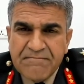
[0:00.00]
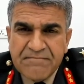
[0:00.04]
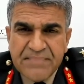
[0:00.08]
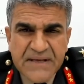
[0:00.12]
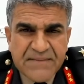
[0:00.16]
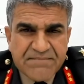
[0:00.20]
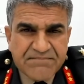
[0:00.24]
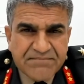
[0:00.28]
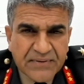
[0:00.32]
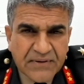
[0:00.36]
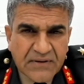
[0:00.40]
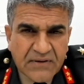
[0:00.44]

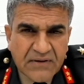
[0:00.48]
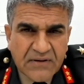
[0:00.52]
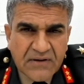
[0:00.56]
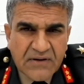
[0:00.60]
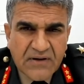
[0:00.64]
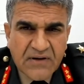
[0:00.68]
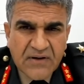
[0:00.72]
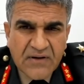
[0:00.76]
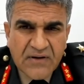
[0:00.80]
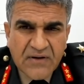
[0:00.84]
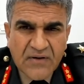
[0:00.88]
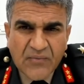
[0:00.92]

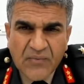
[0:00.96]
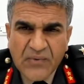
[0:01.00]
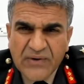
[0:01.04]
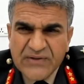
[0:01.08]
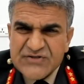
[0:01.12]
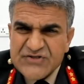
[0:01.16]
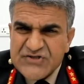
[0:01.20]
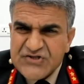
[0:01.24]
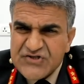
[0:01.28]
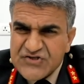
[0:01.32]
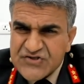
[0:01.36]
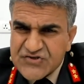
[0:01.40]
people with a
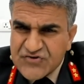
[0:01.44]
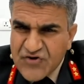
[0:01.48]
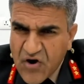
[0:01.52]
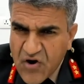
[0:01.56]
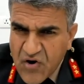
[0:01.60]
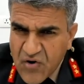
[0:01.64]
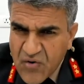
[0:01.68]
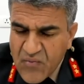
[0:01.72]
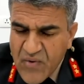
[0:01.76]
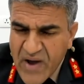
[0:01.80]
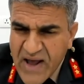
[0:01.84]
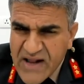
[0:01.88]

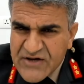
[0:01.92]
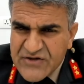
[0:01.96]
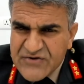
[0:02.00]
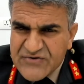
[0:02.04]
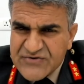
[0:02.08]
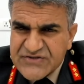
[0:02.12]
strong value